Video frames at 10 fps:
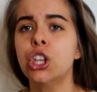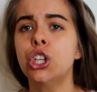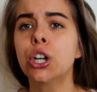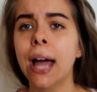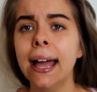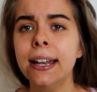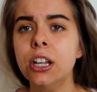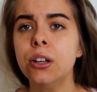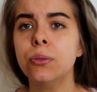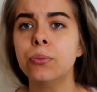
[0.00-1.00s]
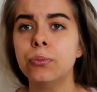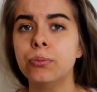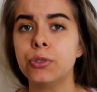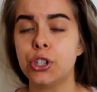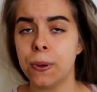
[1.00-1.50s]
You can
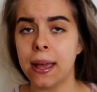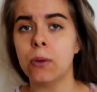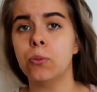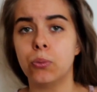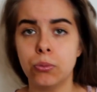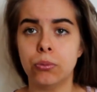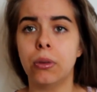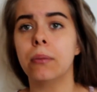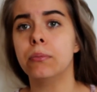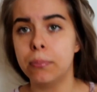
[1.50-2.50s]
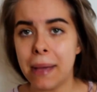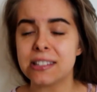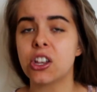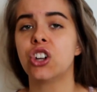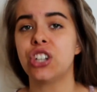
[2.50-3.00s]
do it,
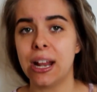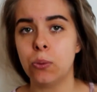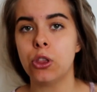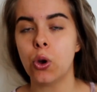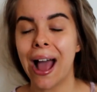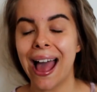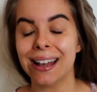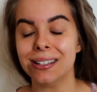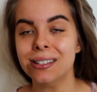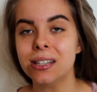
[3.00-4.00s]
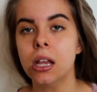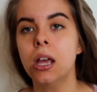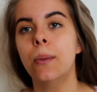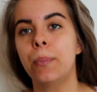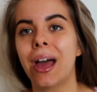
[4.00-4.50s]
massage it in with your hand,
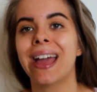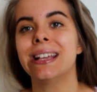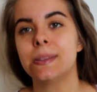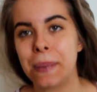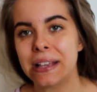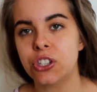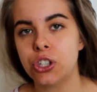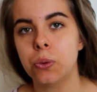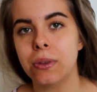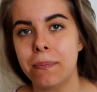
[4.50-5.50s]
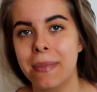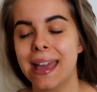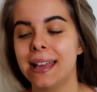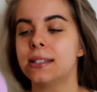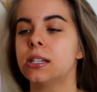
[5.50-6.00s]
but it's best to do it with a
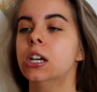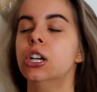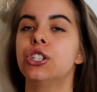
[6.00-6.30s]
mitt.